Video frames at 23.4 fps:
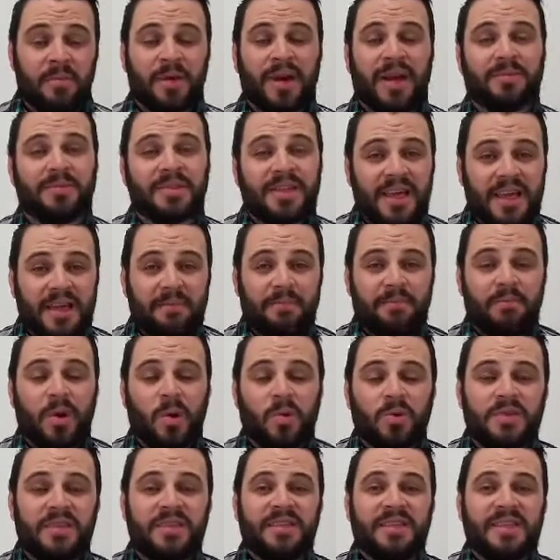but I'm saying
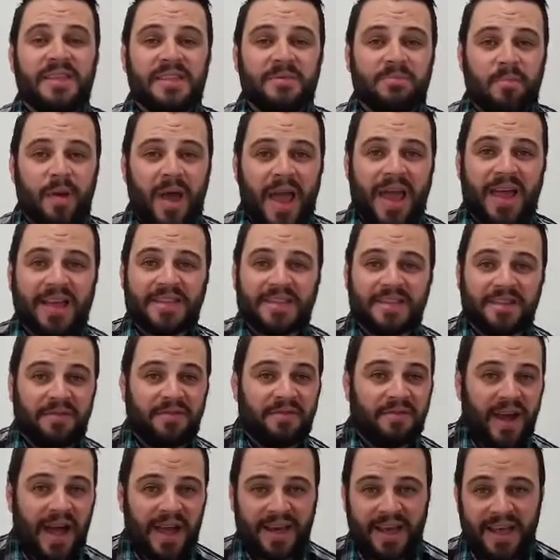most of these banks, the
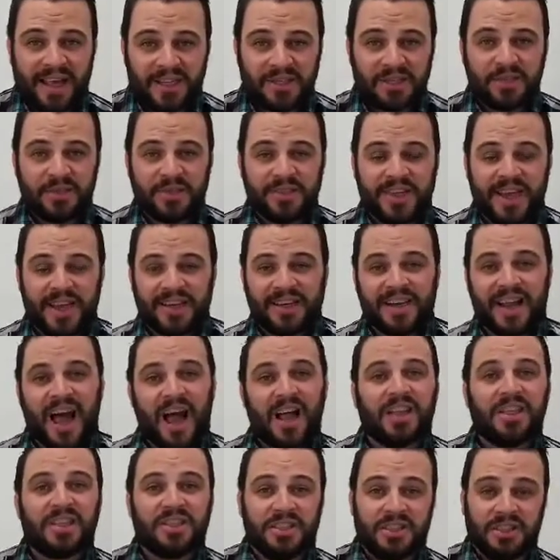financial
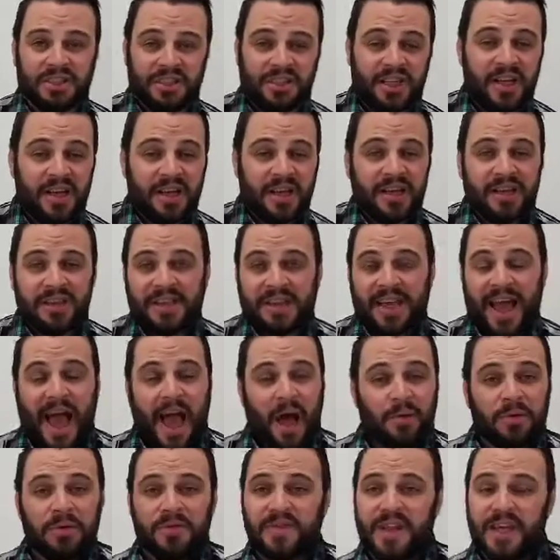technology, the
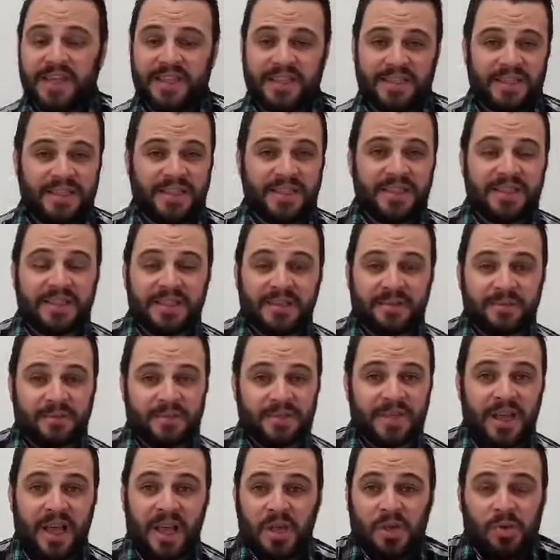out-of-date
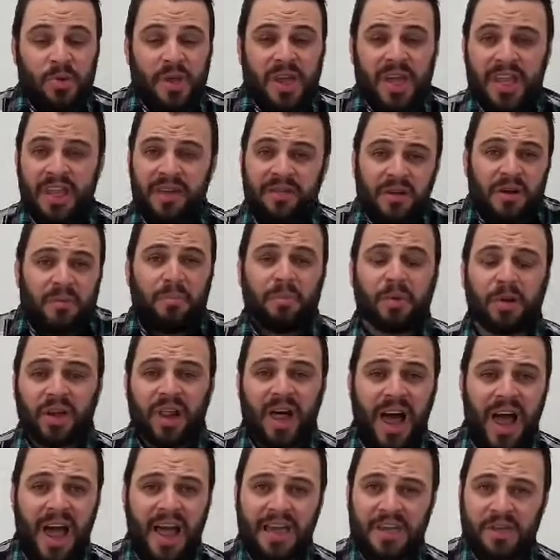systems, you can't even
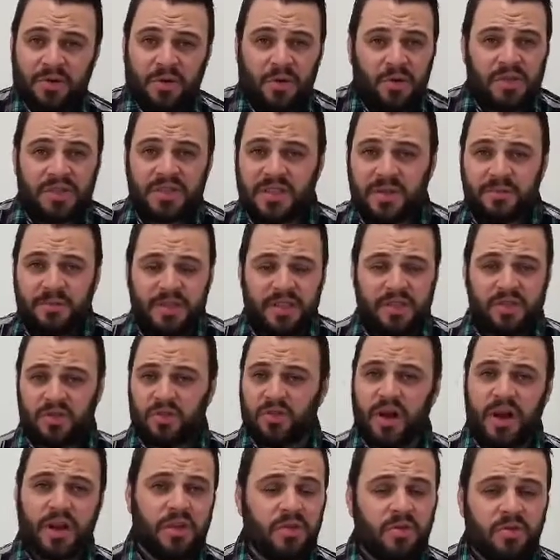apply. You go to some of these
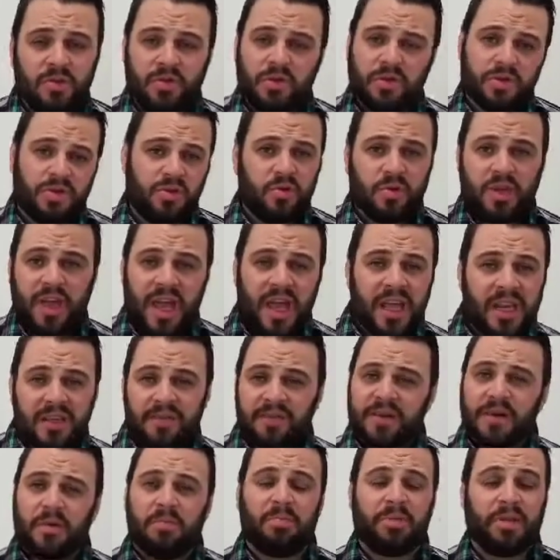credit unions, you can't
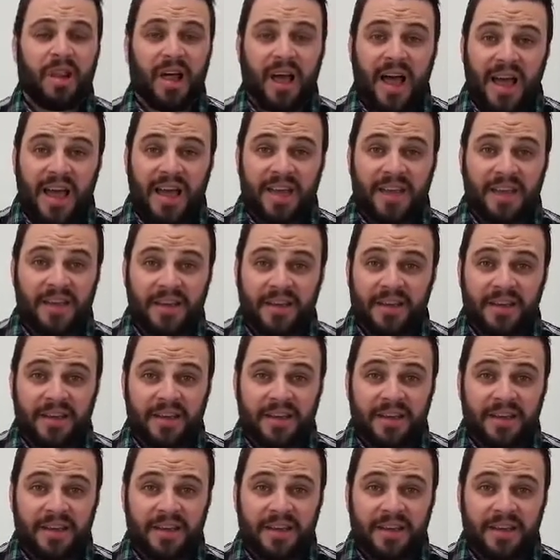even apply